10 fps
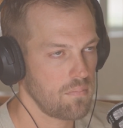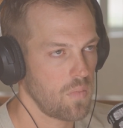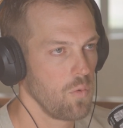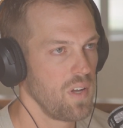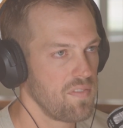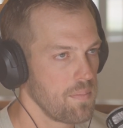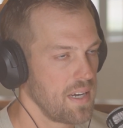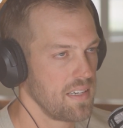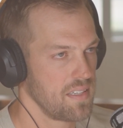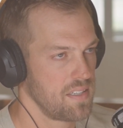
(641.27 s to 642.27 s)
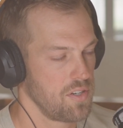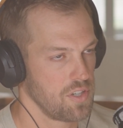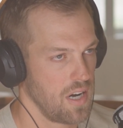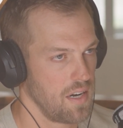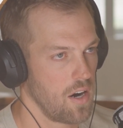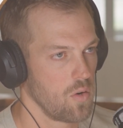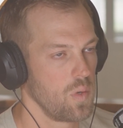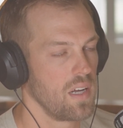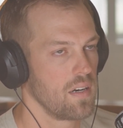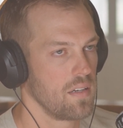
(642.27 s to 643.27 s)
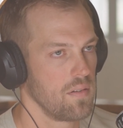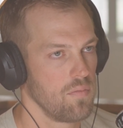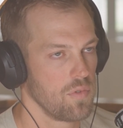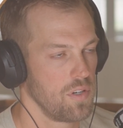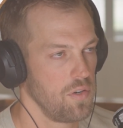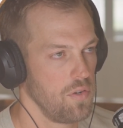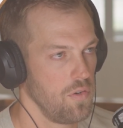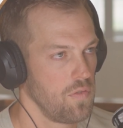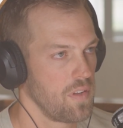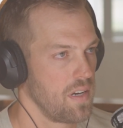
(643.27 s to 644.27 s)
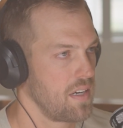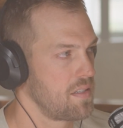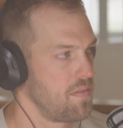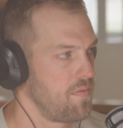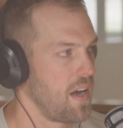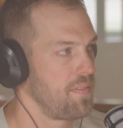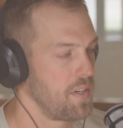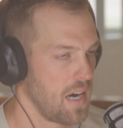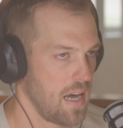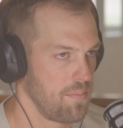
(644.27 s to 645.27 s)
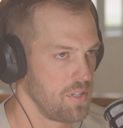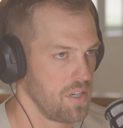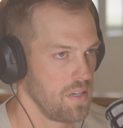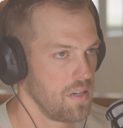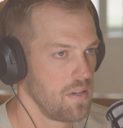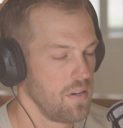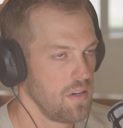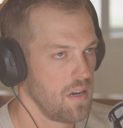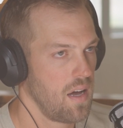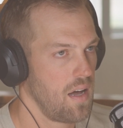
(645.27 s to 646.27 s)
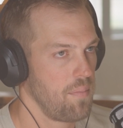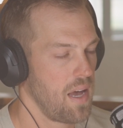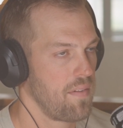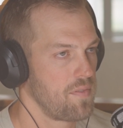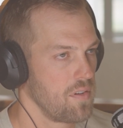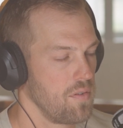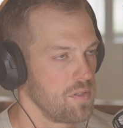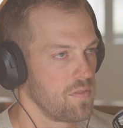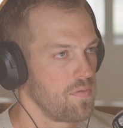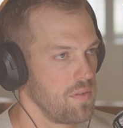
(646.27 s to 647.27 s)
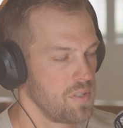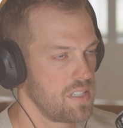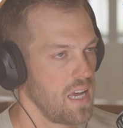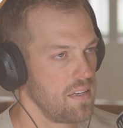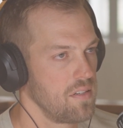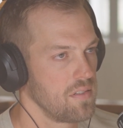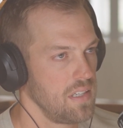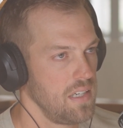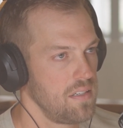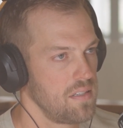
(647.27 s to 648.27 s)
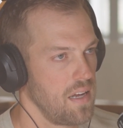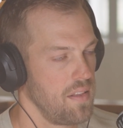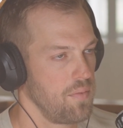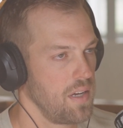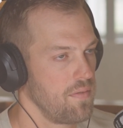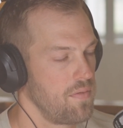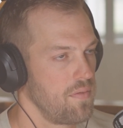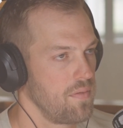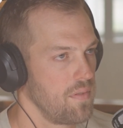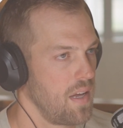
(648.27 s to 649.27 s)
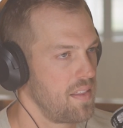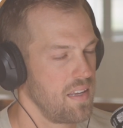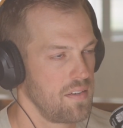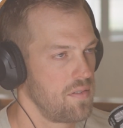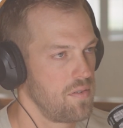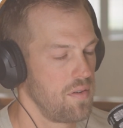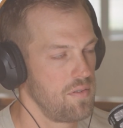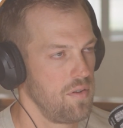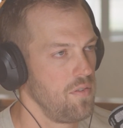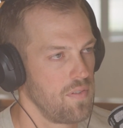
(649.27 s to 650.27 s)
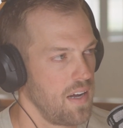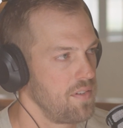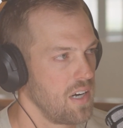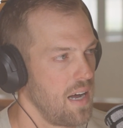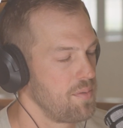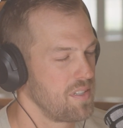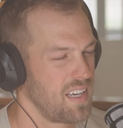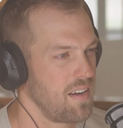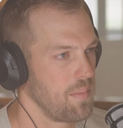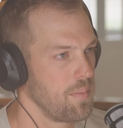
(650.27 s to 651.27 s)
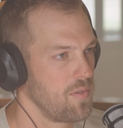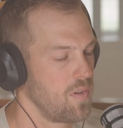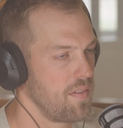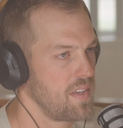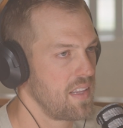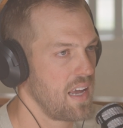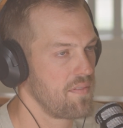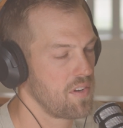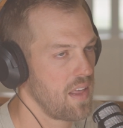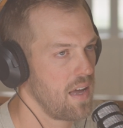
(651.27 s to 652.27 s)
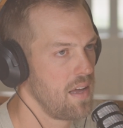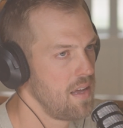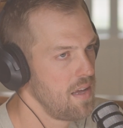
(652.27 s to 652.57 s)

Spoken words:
we have to make a decision on, are we going to renew for the next 5-year option? After it was a 10-year lease, and then we have, I think, 2 5-year options. I can't remember if we have anything after that.